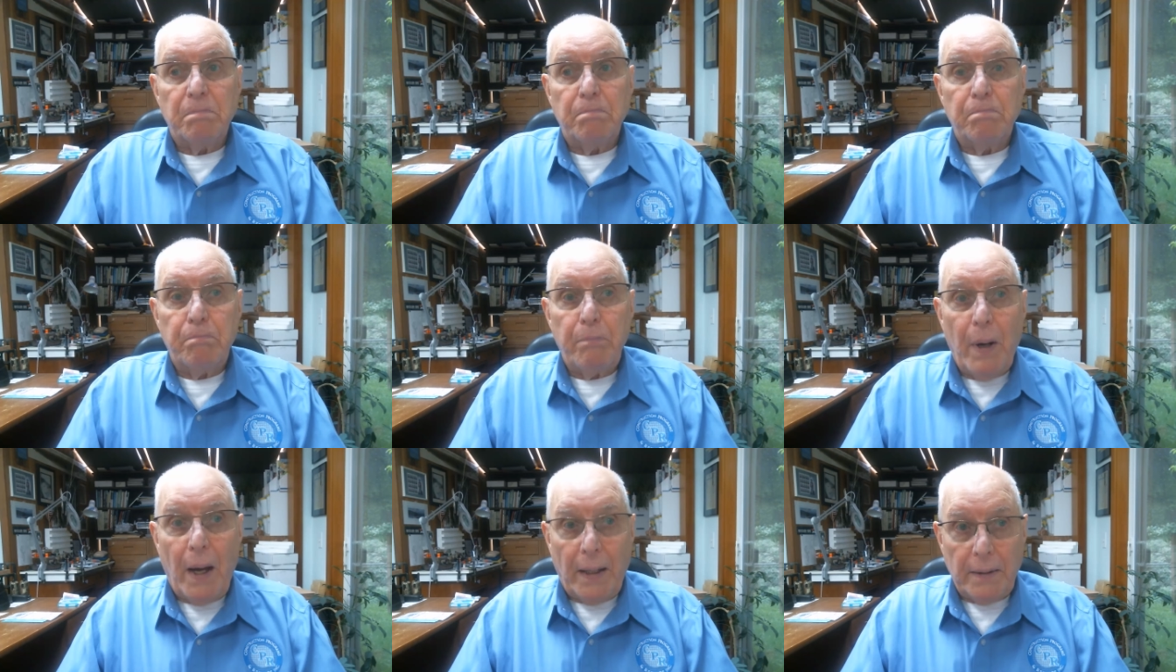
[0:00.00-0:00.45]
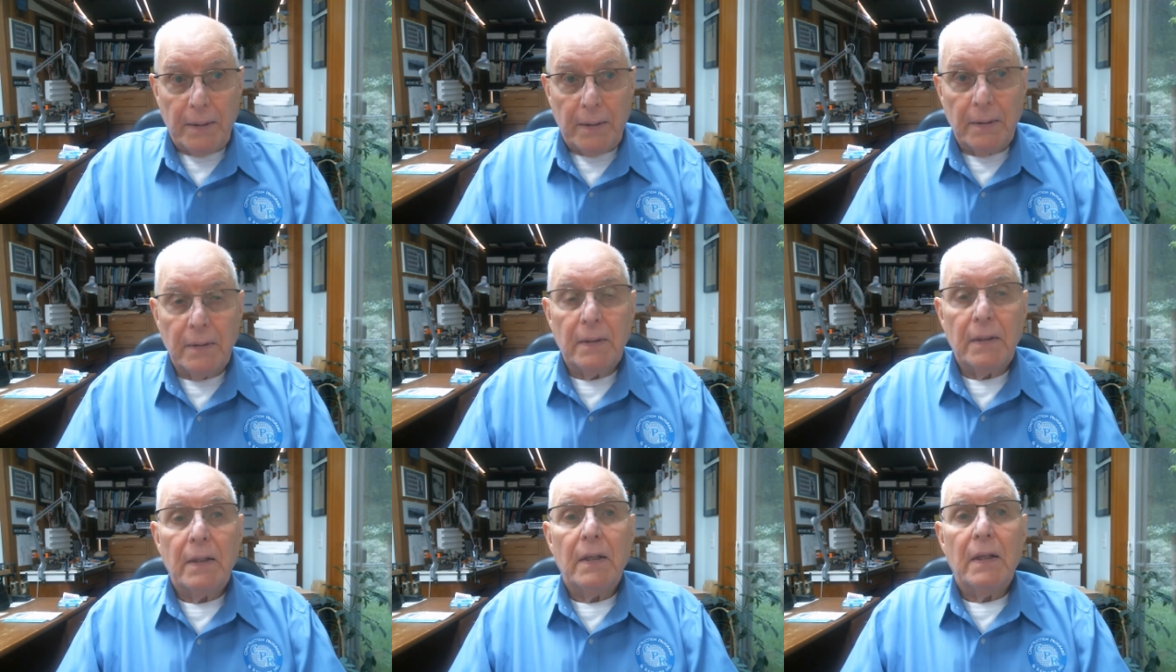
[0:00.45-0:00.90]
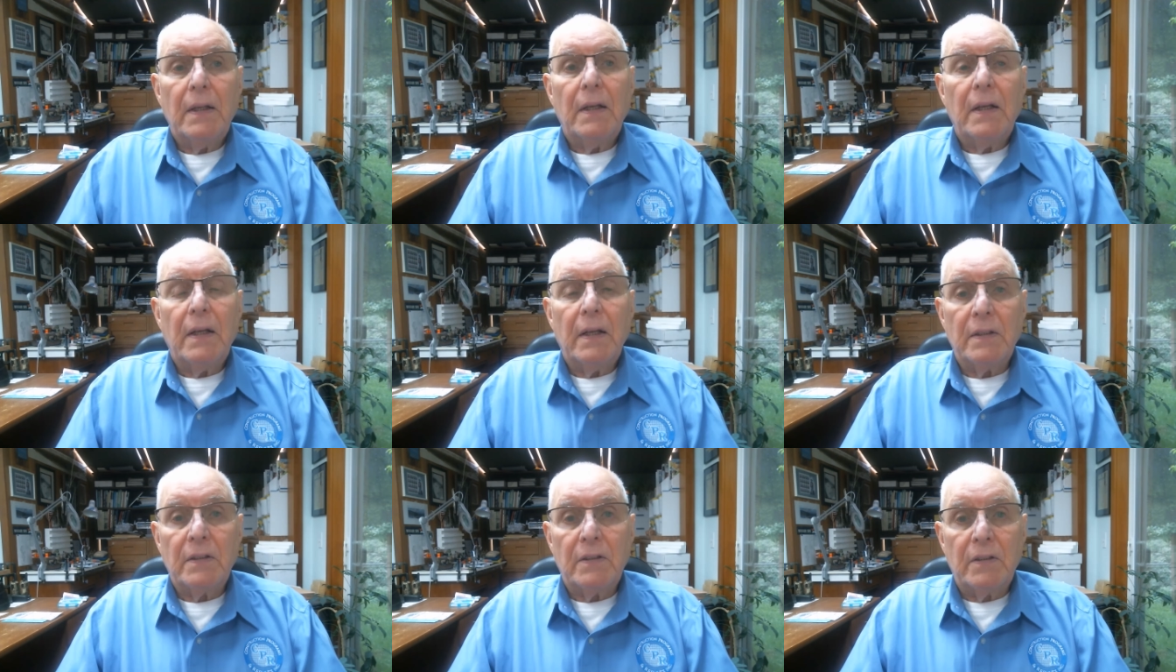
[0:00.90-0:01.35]
but
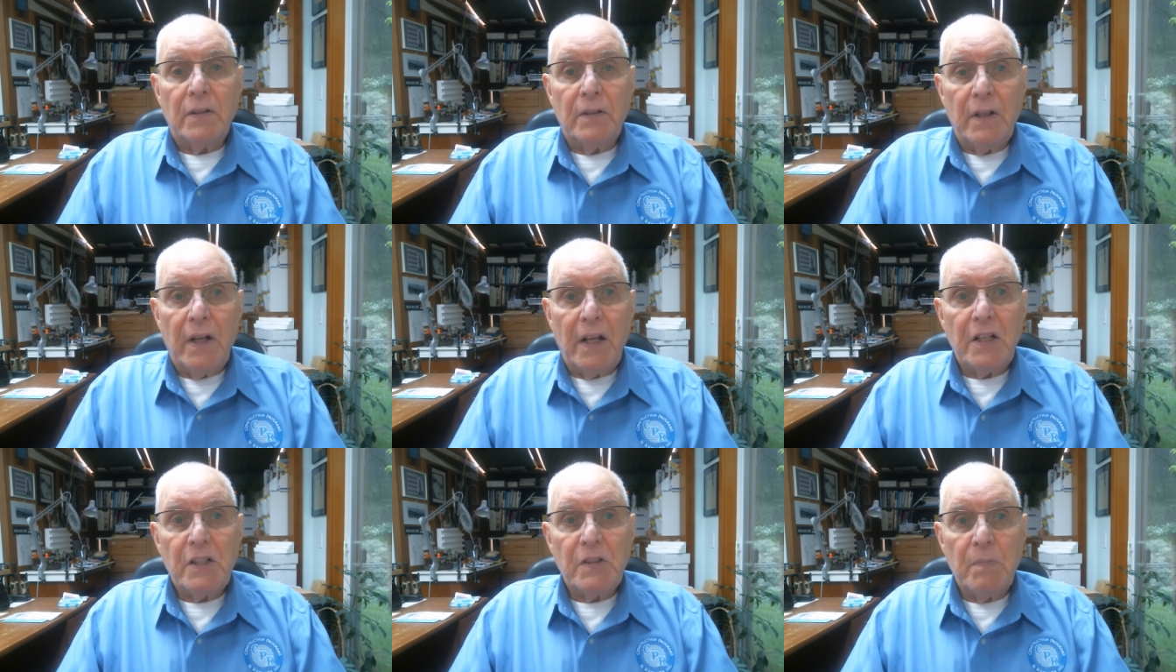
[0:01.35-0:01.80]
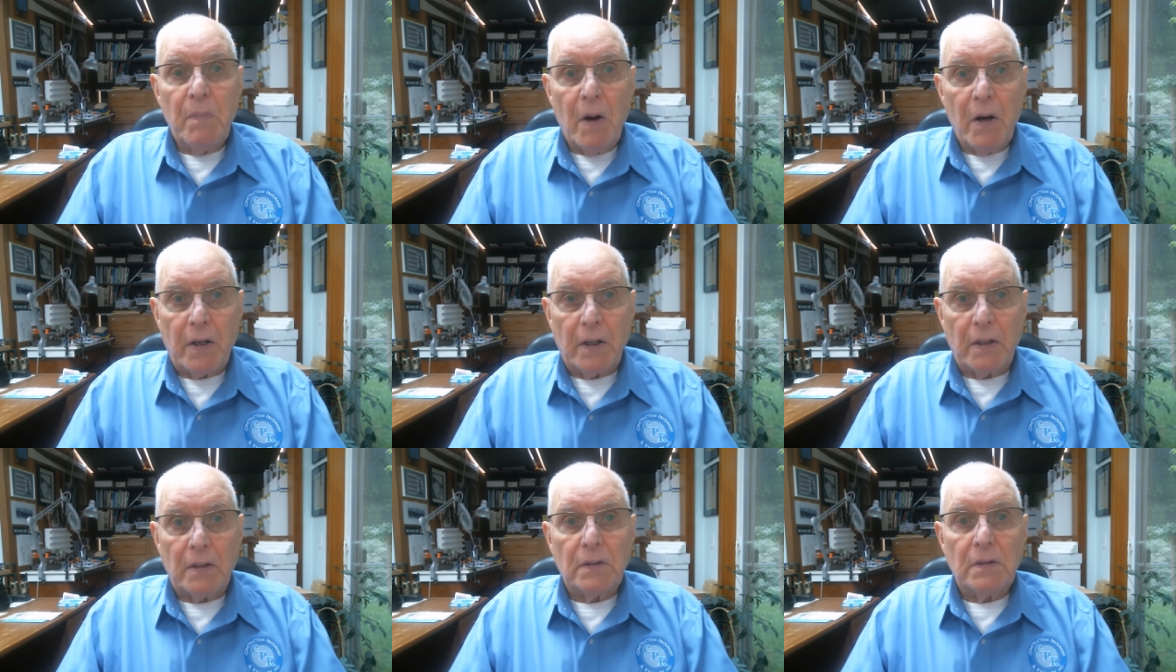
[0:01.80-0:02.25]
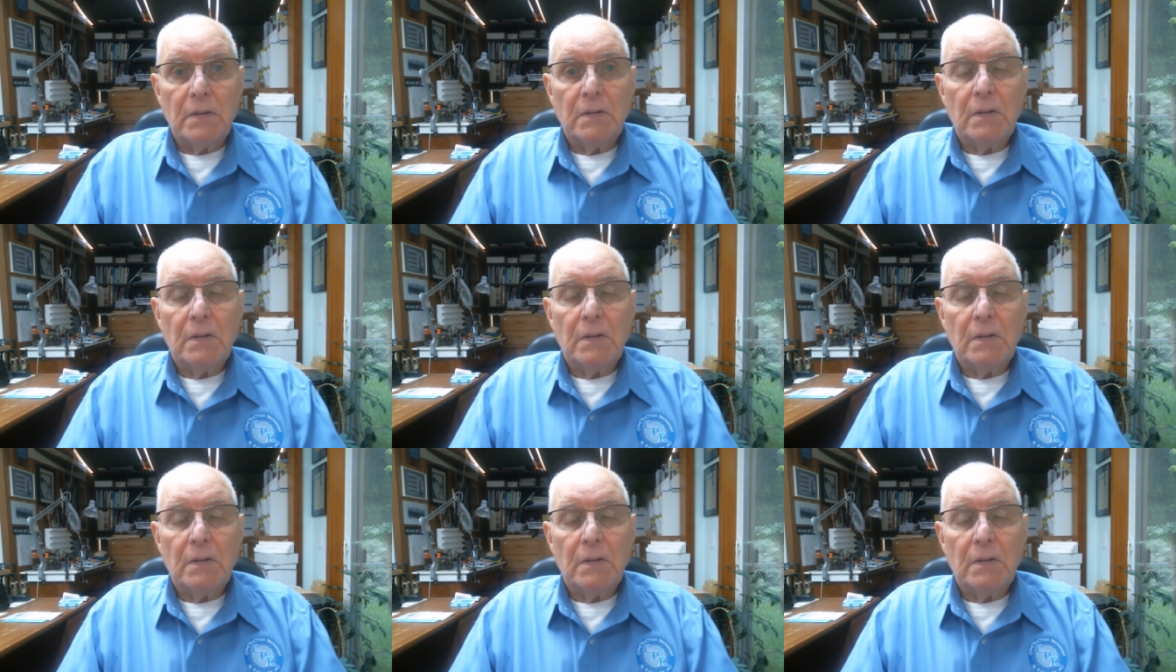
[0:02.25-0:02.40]
in today's market,